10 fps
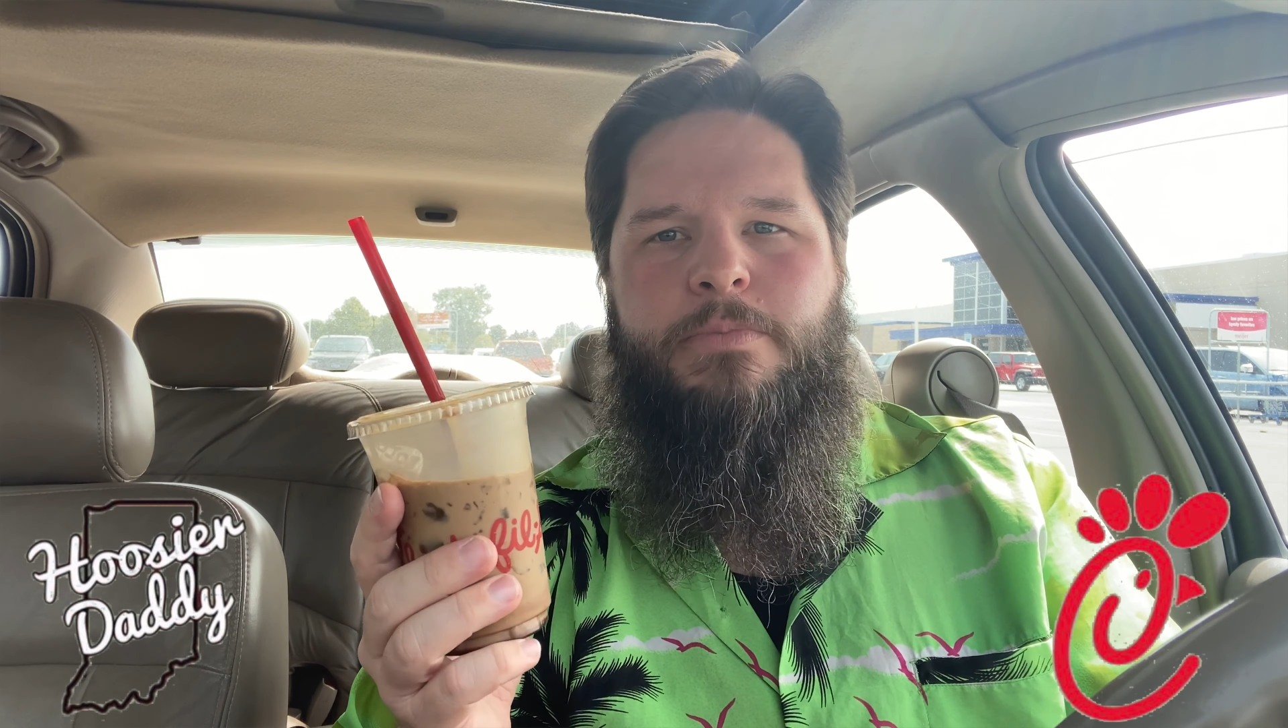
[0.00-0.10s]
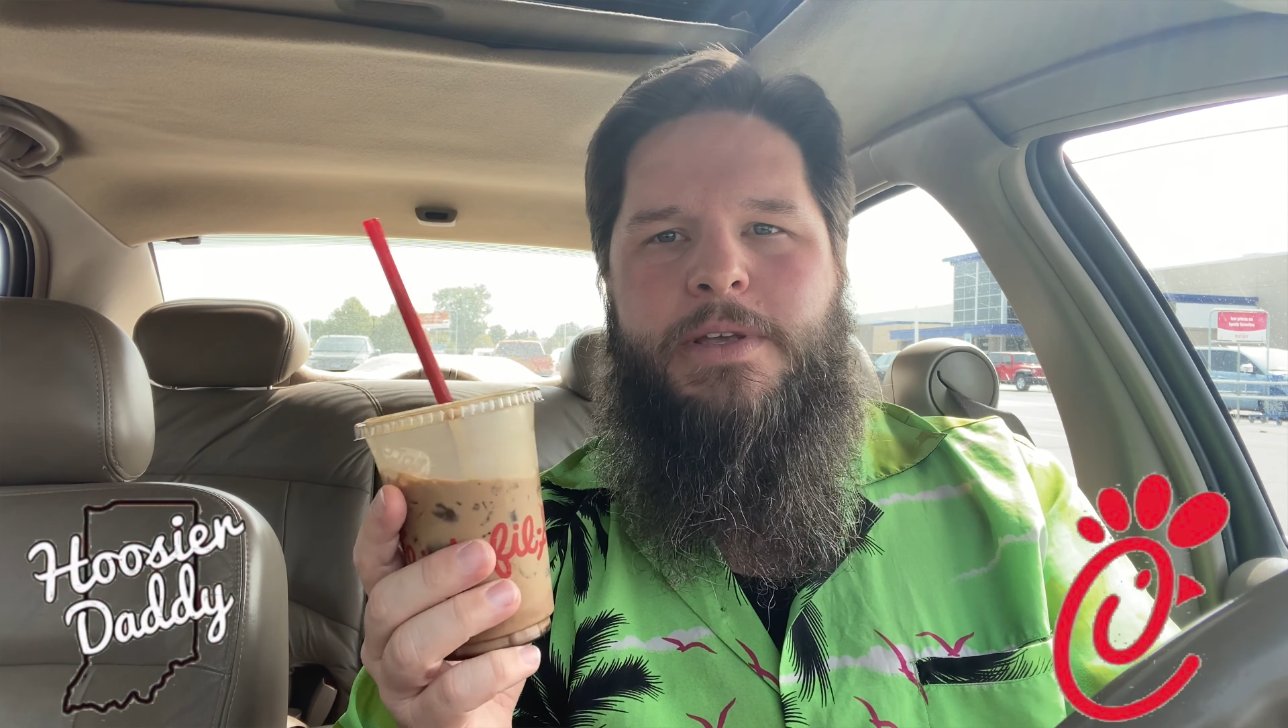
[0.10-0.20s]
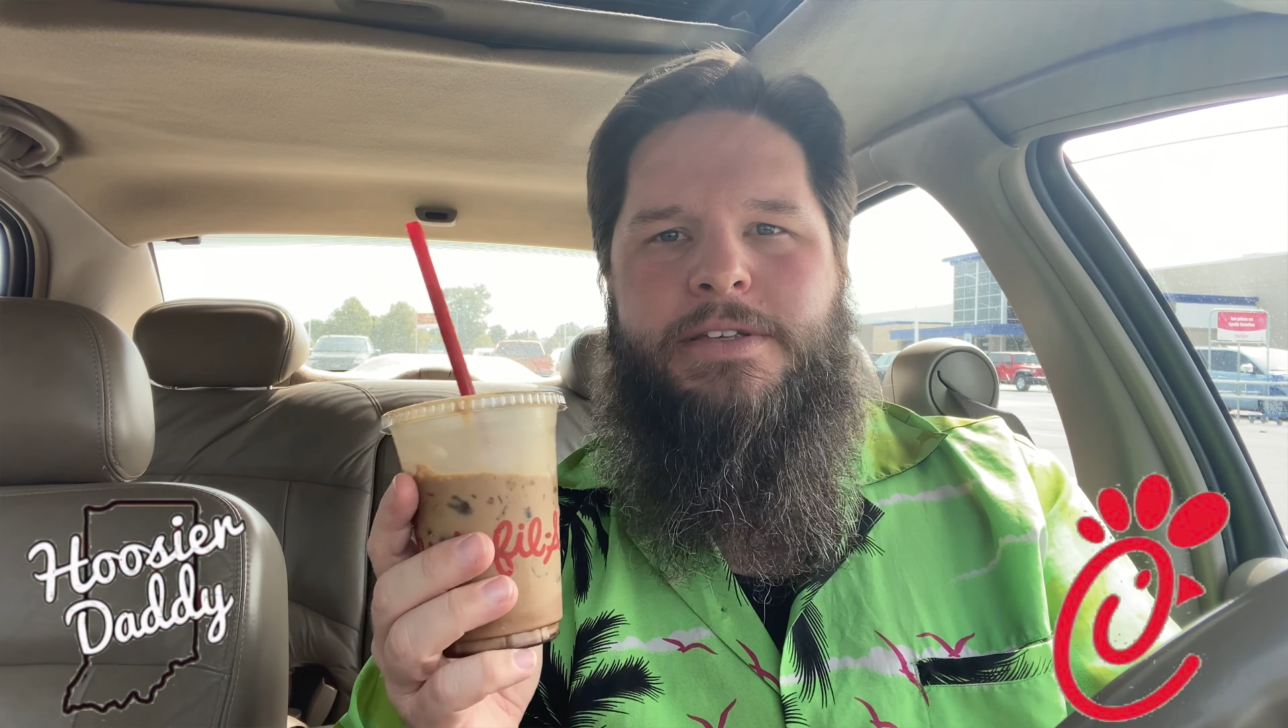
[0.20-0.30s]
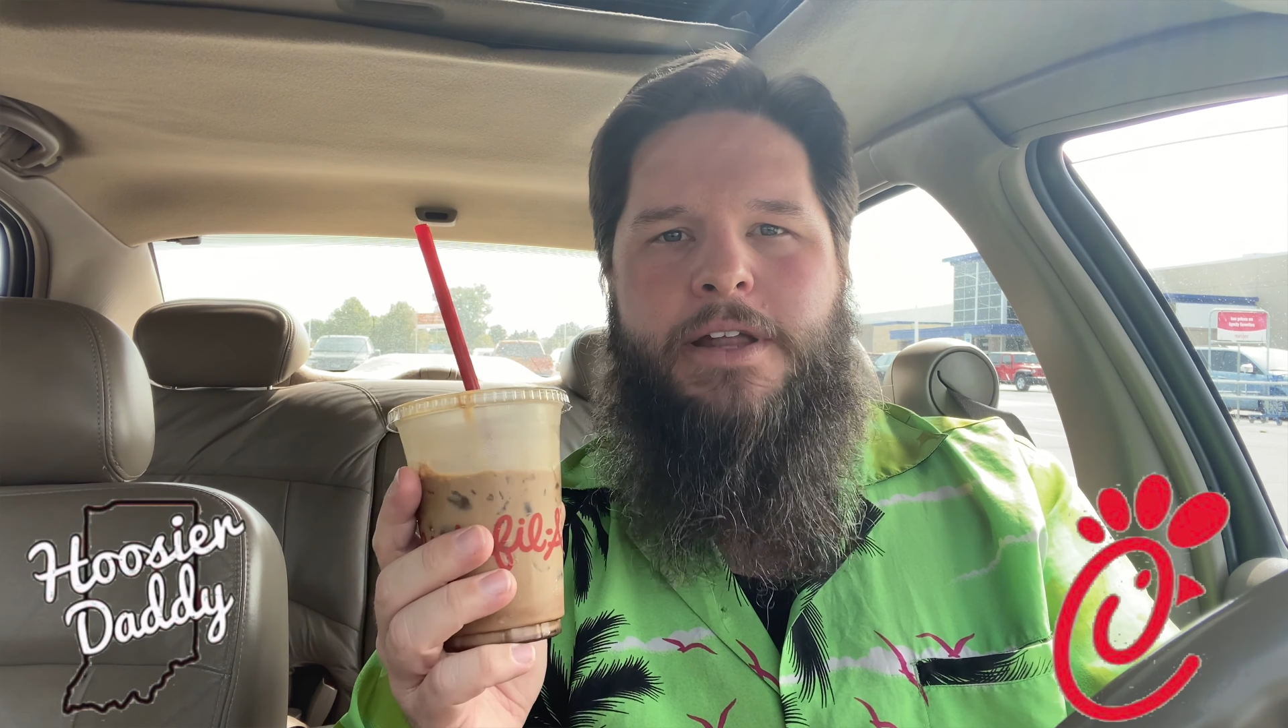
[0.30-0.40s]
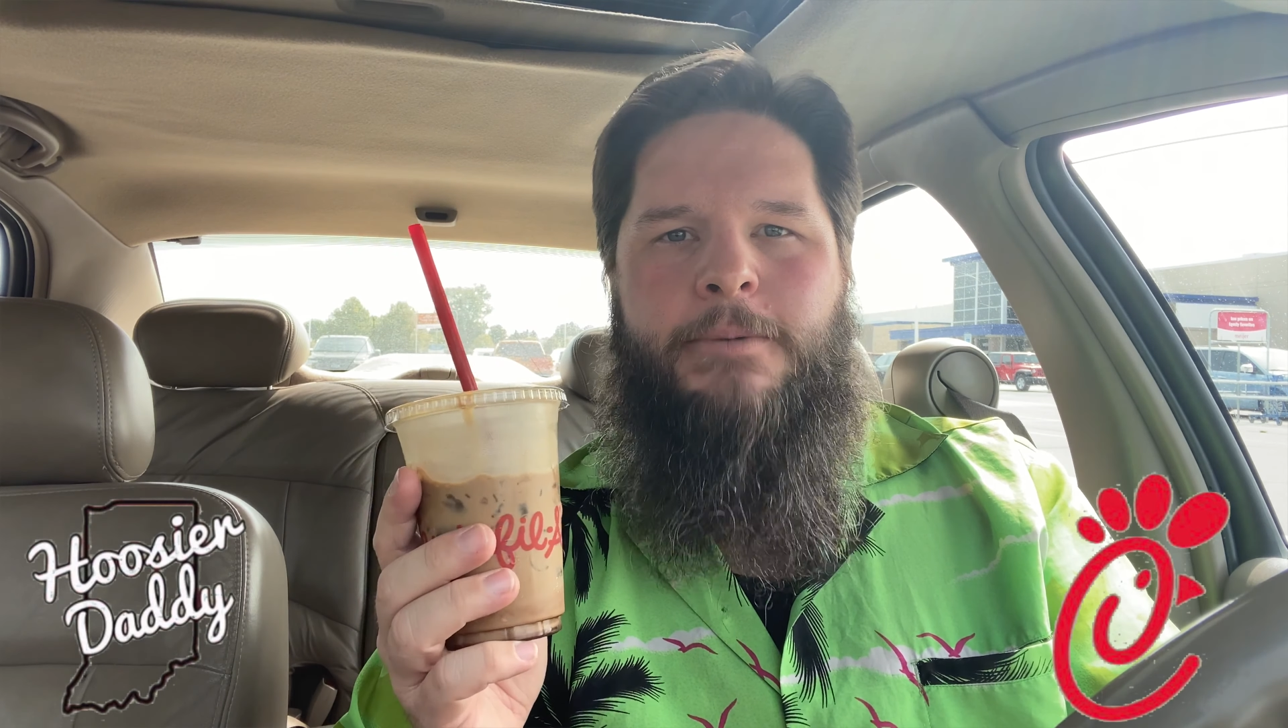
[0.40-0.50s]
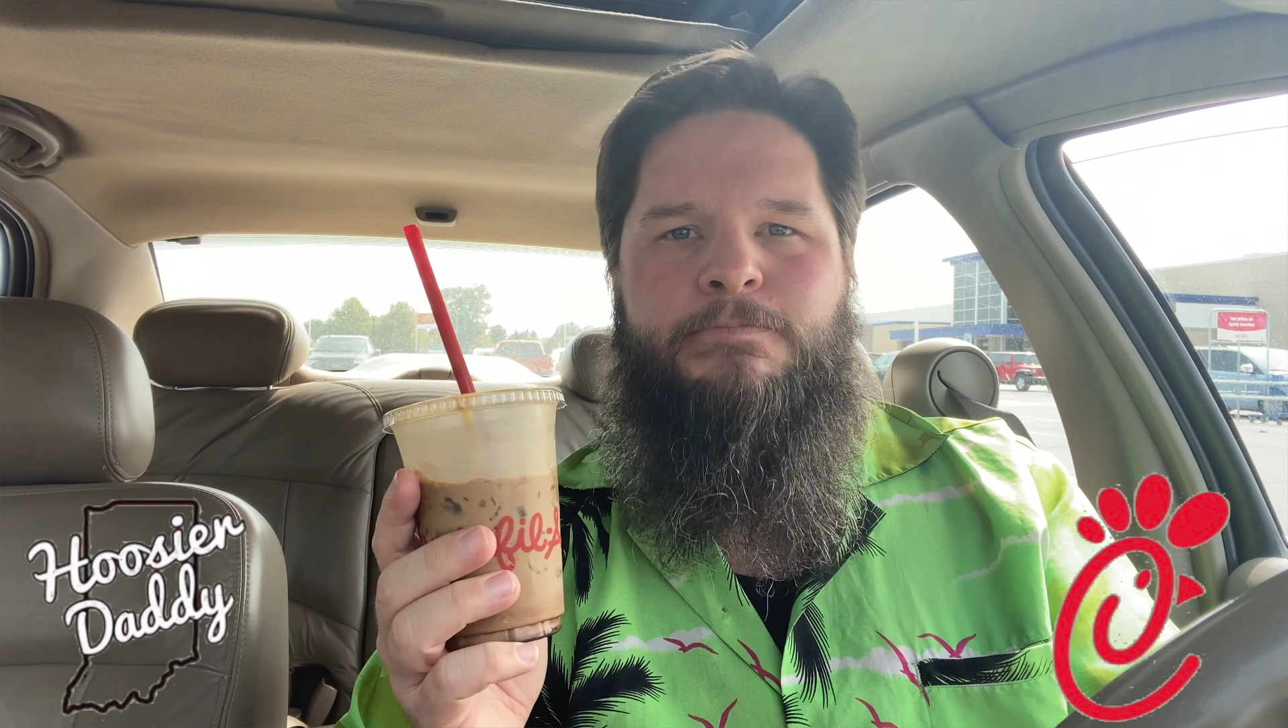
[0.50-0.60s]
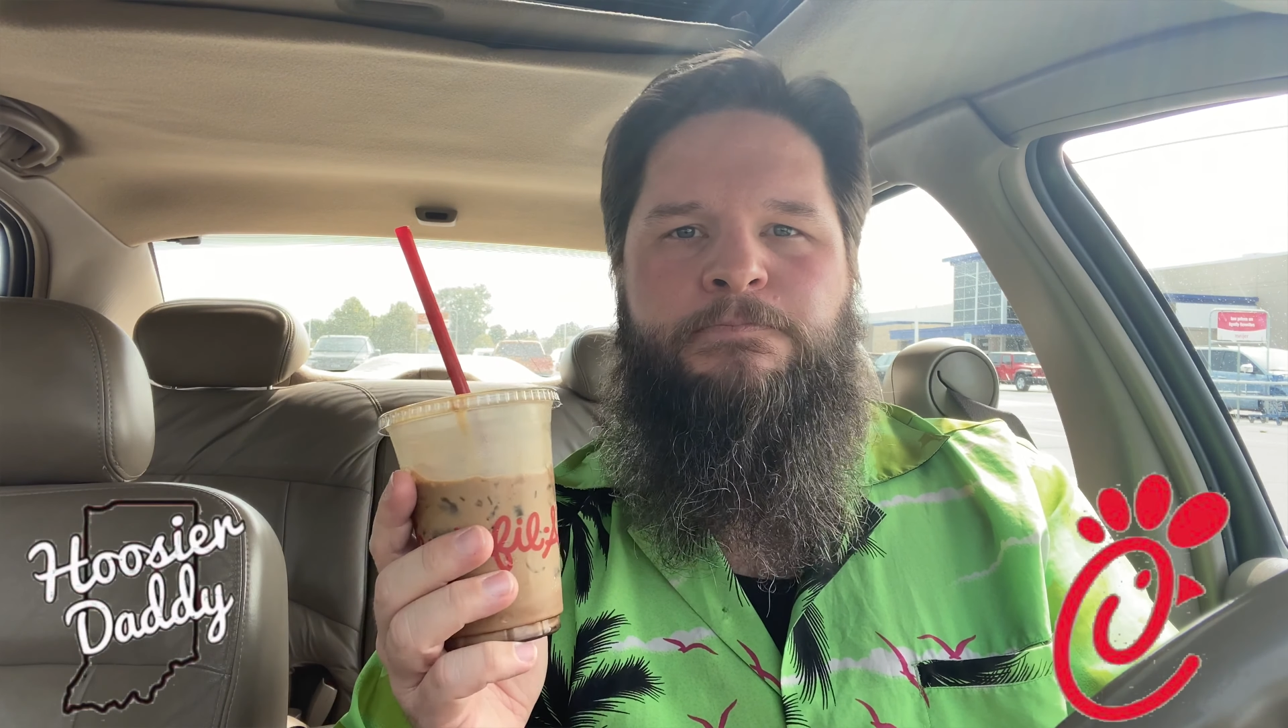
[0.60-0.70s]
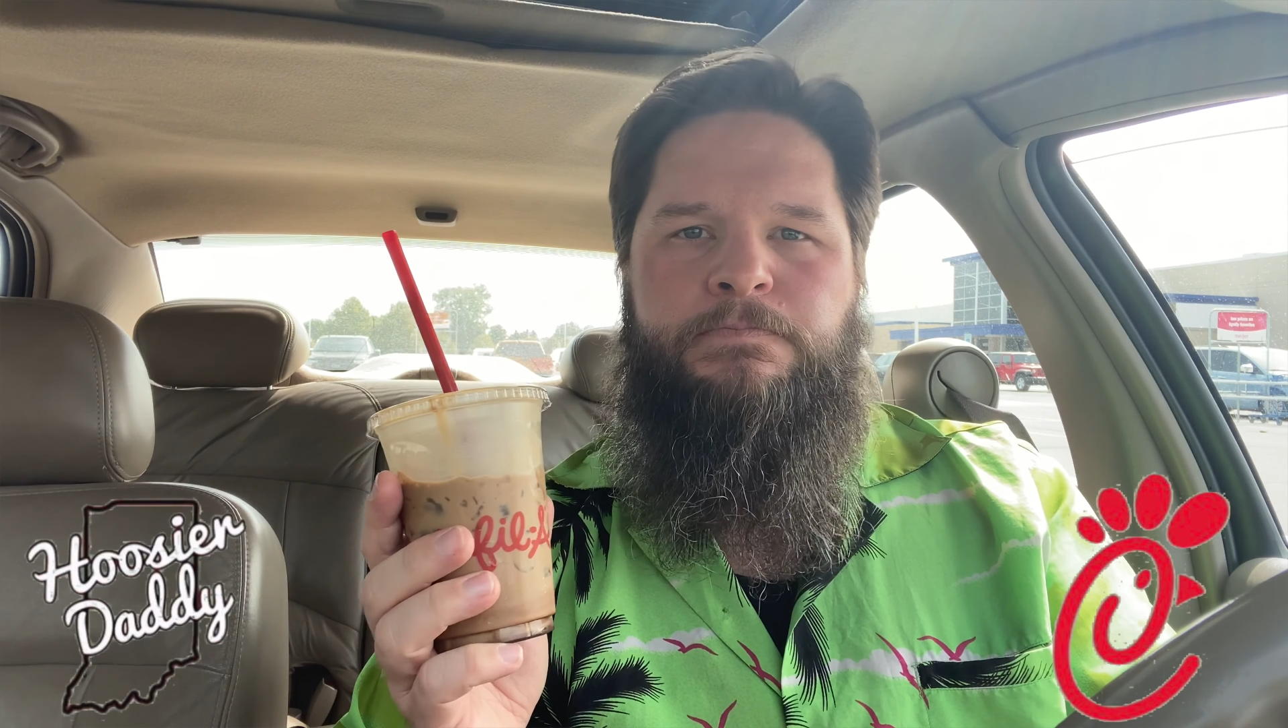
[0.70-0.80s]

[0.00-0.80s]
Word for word: you mix it up,